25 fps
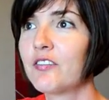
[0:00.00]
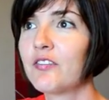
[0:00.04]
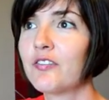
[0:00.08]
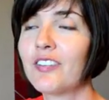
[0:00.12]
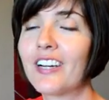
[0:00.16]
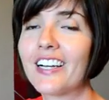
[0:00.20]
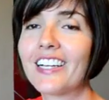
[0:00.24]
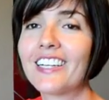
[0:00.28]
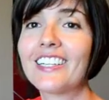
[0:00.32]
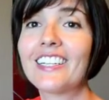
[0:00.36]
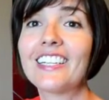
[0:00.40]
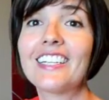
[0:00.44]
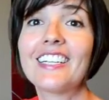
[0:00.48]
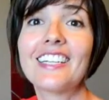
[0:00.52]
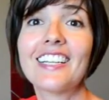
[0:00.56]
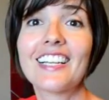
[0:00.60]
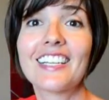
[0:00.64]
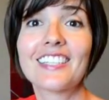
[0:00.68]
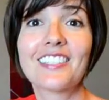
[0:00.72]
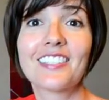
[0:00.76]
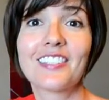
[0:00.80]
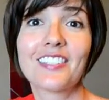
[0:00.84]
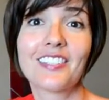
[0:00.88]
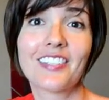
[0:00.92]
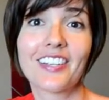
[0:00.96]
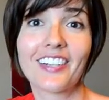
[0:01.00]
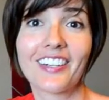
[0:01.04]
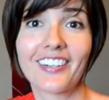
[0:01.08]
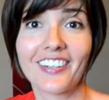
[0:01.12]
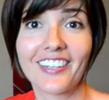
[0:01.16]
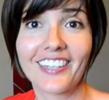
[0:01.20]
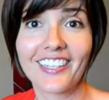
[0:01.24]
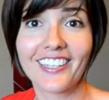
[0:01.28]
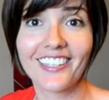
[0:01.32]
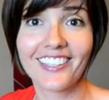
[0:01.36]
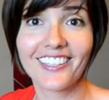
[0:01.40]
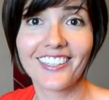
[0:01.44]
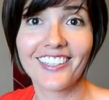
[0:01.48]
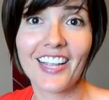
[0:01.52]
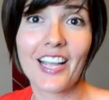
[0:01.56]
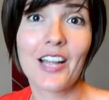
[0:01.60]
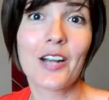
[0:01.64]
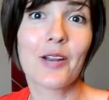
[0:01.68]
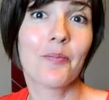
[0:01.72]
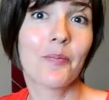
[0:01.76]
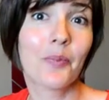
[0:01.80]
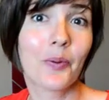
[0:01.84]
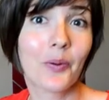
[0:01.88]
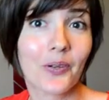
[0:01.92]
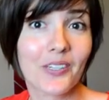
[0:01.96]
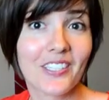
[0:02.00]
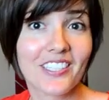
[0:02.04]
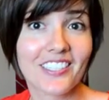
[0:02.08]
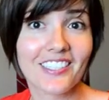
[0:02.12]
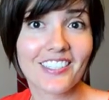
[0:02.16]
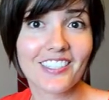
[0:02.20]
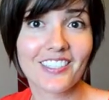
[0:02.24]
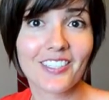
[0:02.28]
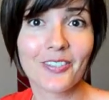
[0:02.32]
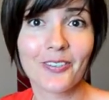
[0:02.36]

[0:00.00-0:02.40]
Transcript: find it necessary and important